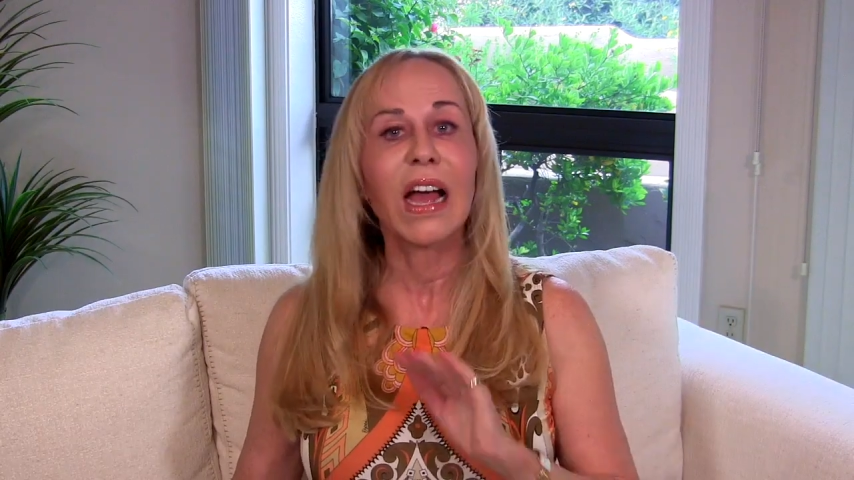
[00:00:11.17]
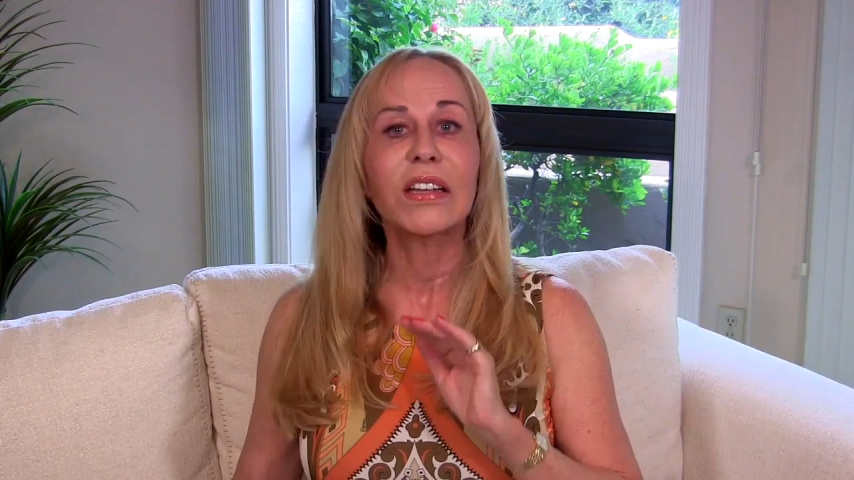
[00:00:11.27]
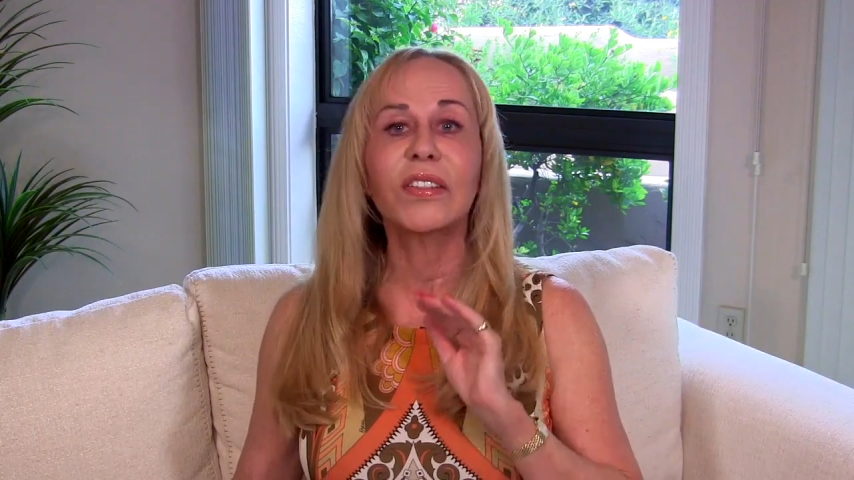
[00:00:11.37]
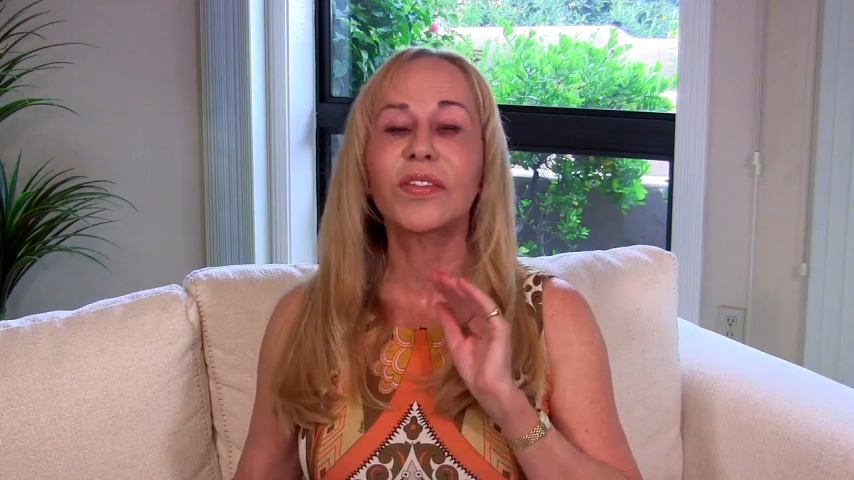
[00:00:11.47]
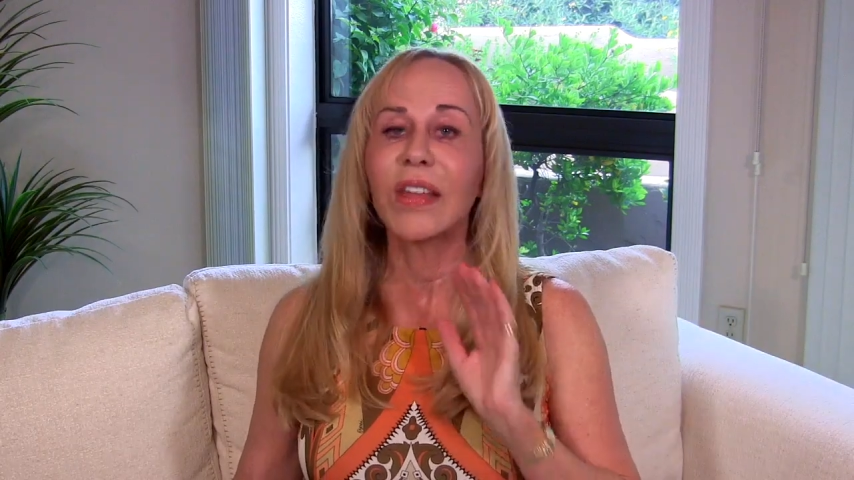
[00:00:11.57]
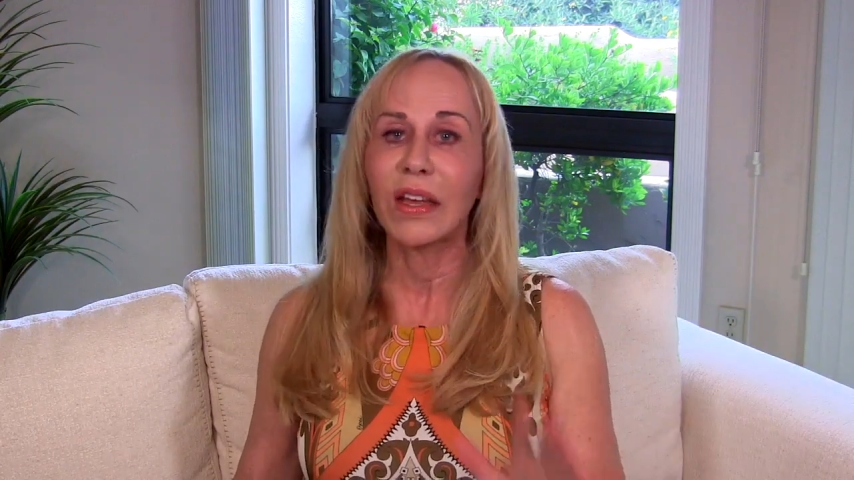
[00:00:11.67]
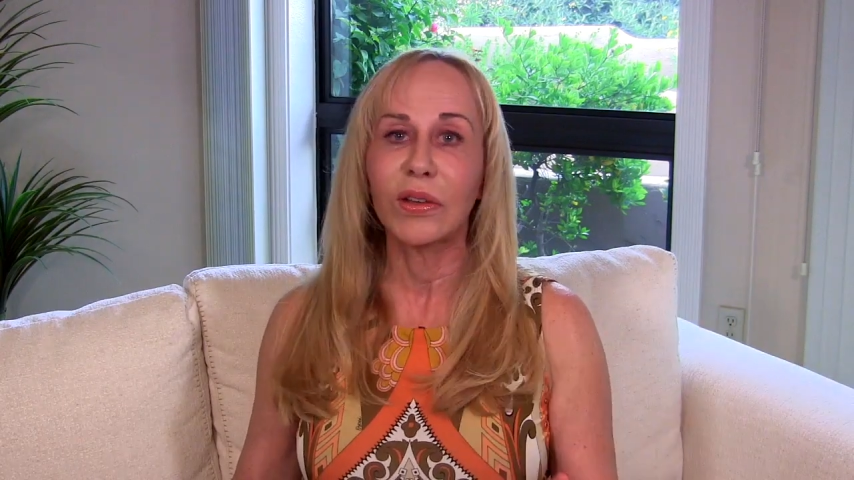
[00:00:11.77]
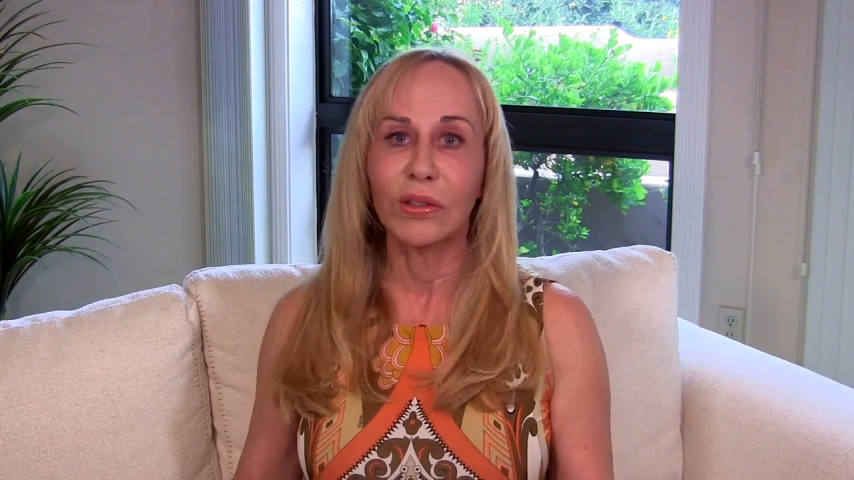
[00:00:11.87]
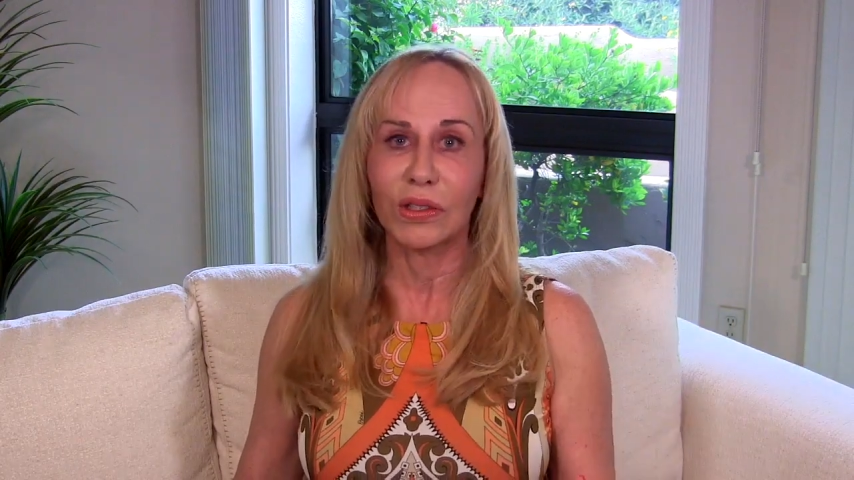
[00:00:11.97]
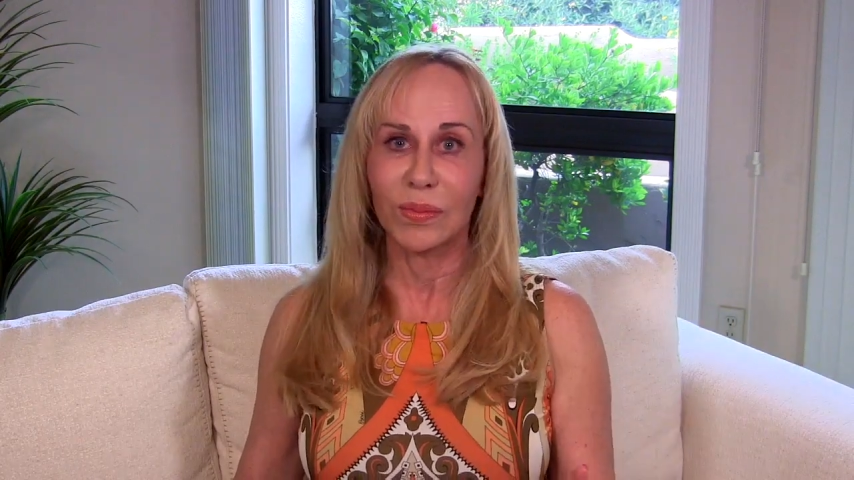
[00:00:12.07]
I thank
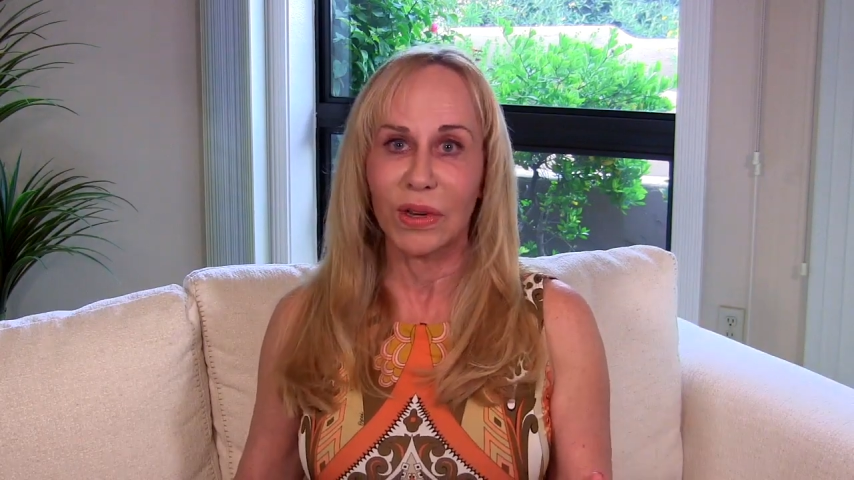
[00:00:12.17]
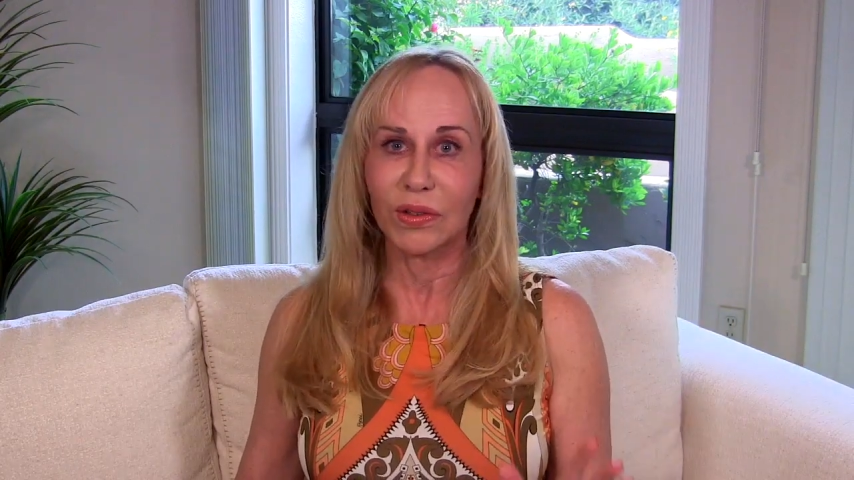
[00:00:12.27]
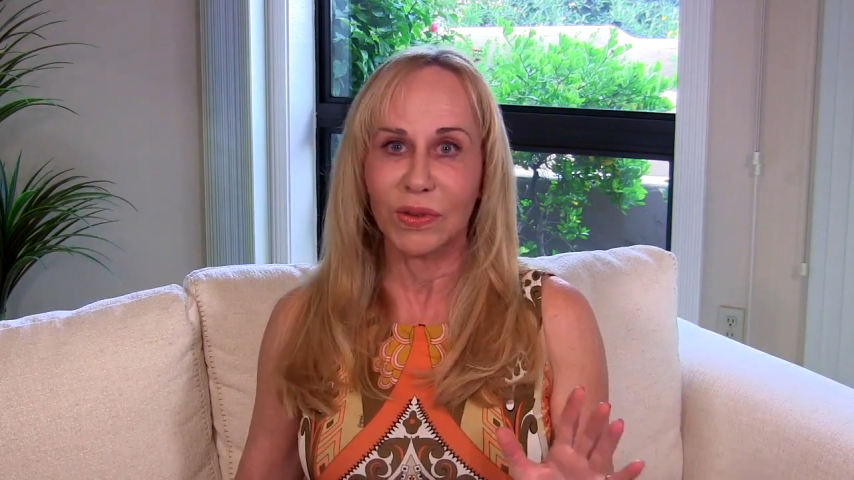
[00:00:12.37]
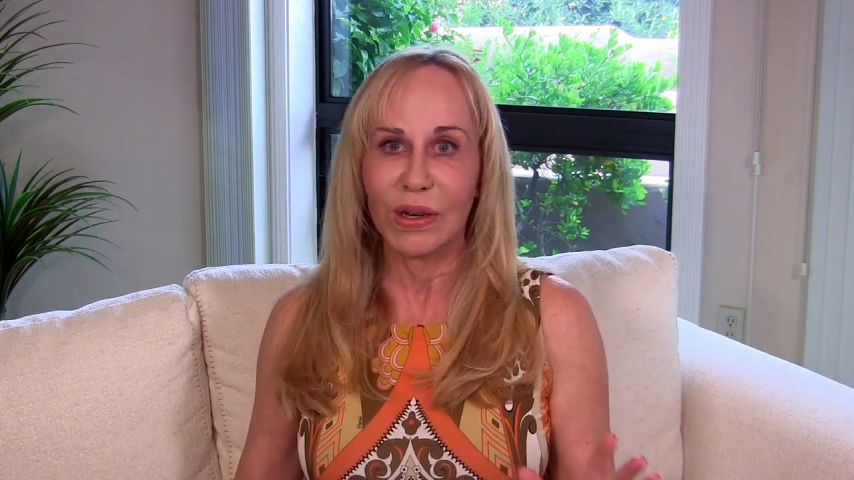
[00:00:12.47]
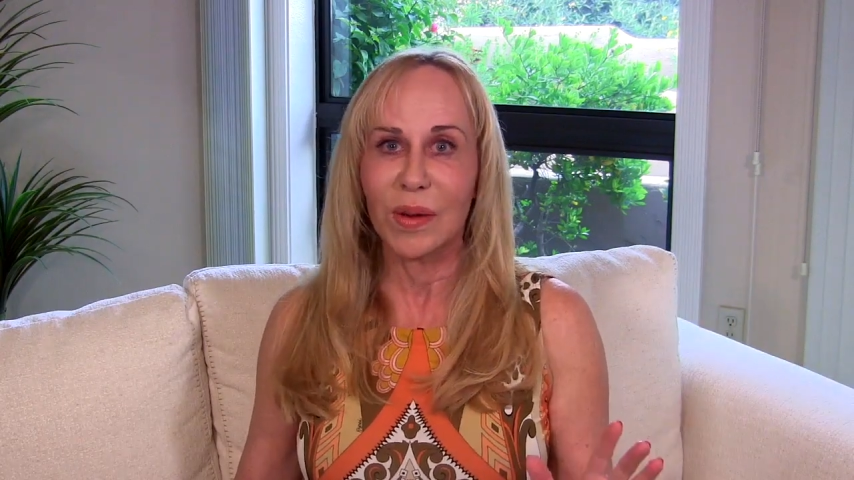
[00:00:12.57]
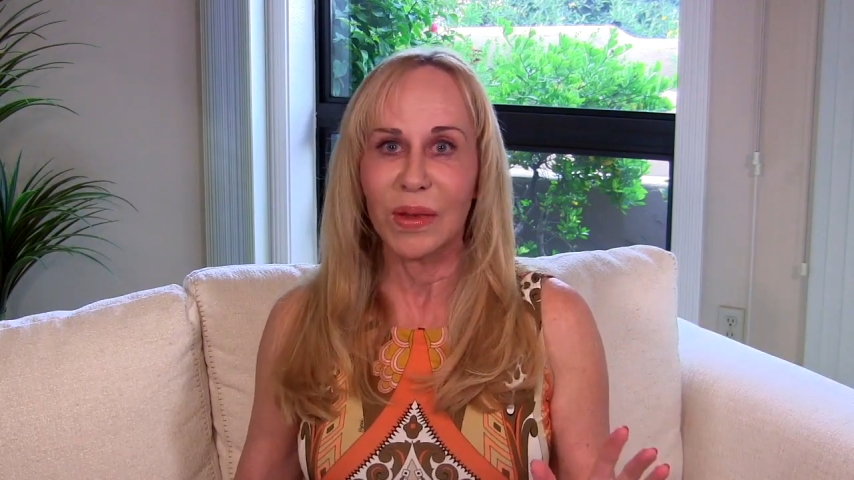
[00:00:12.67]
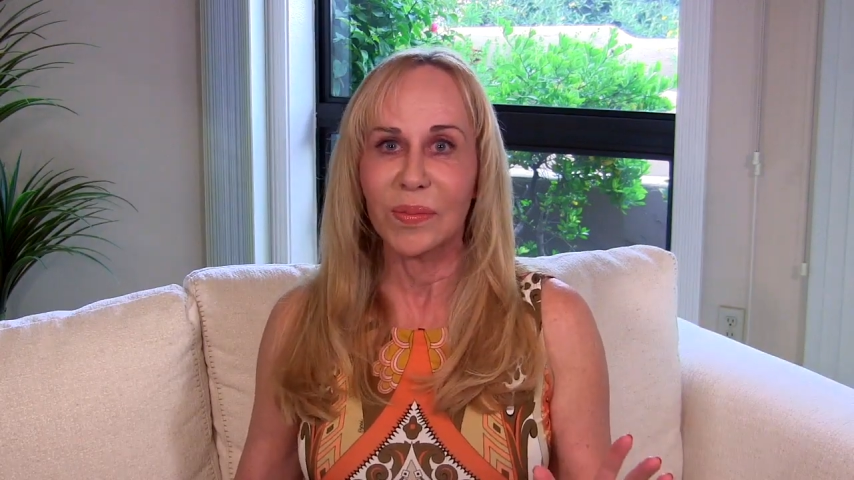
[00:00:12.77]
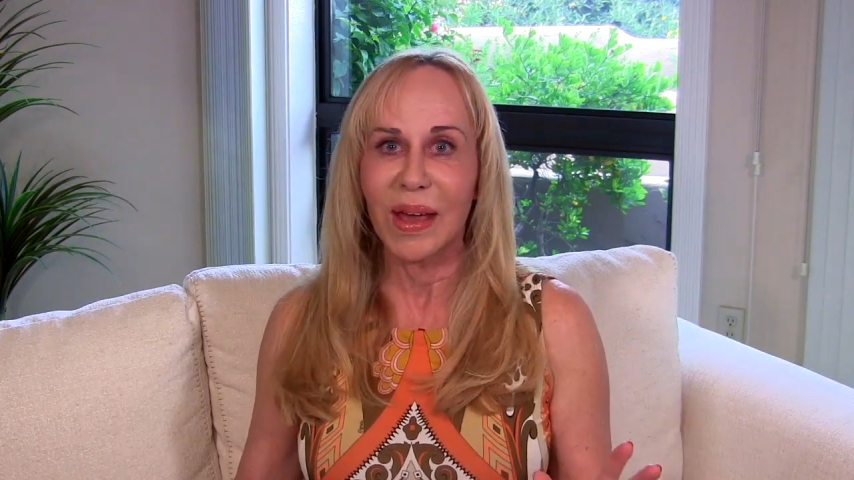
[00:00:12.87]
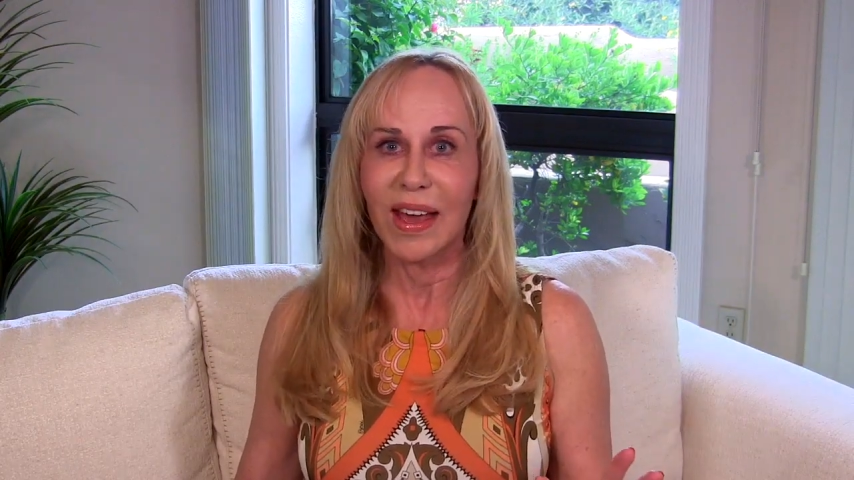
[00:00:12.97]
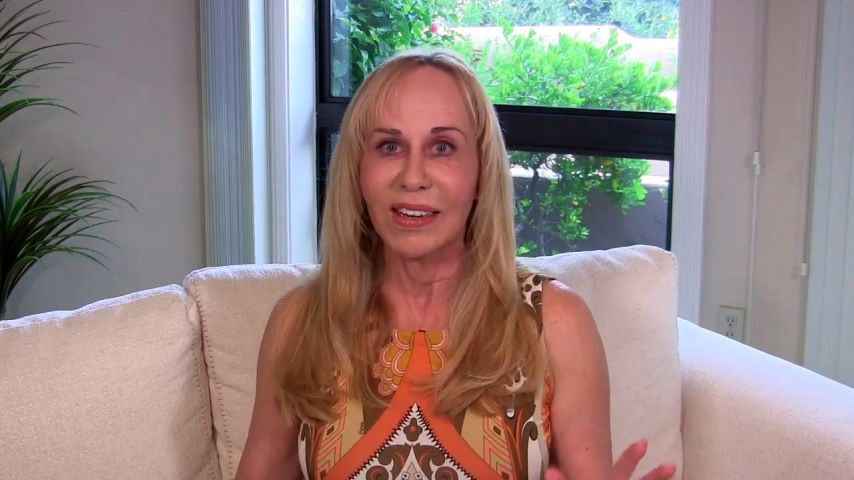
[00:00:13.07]
you so much for coming
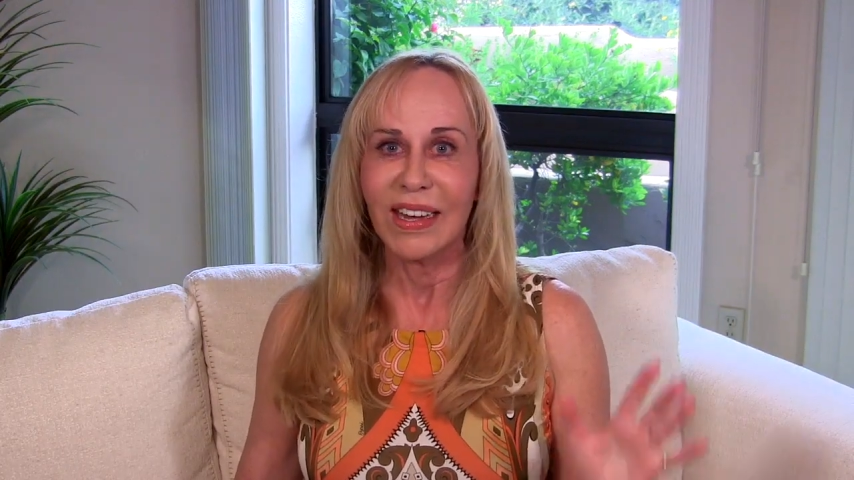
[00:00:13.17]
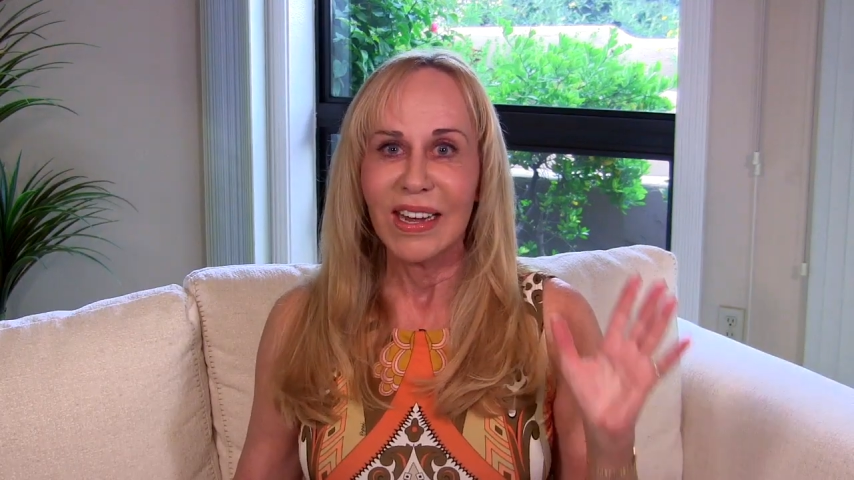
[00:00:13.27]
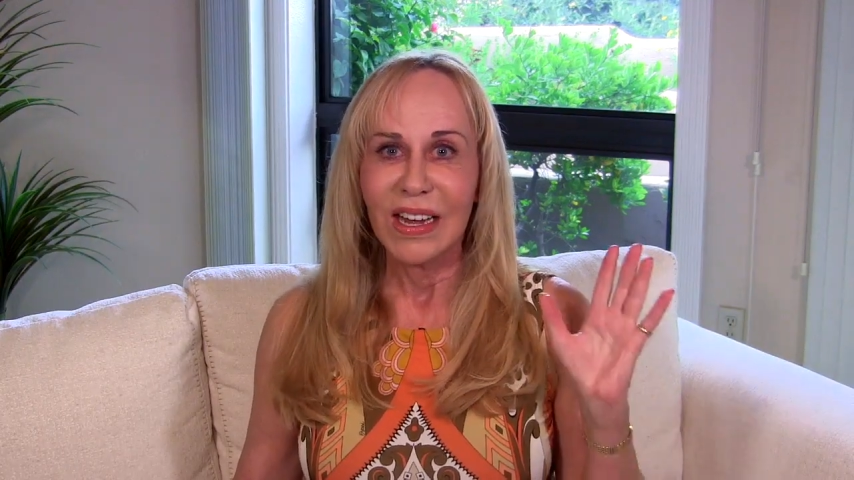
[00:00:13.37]
back